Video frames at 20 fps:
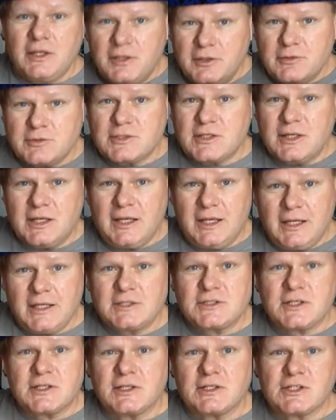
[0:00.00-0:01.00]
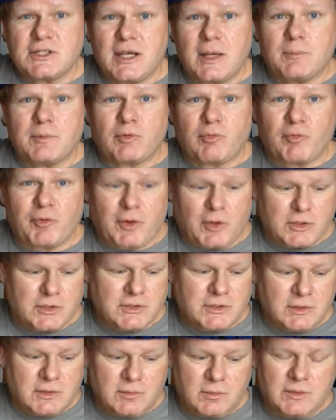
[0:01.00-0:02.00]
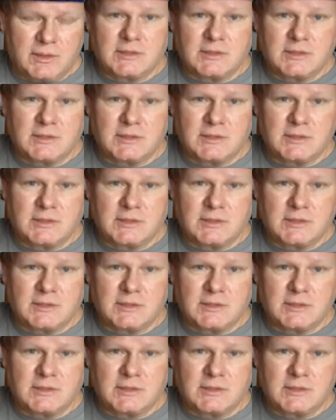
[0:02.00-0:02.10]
using each of the shapes first.